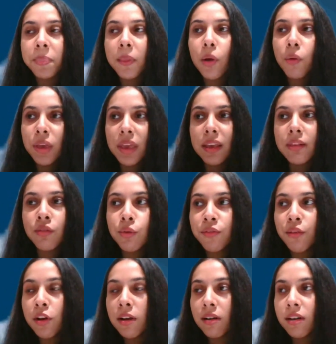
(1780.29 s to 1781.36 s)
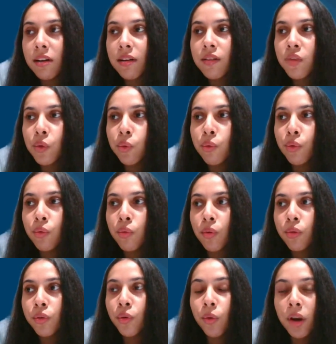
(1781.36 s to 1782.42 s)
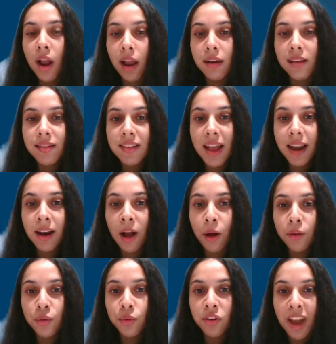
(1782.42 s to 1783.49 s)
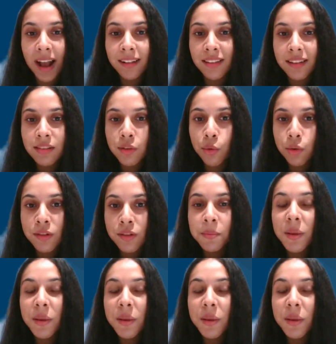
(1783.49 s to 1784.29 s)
okay, so for learners who don't understand how to drag these codes,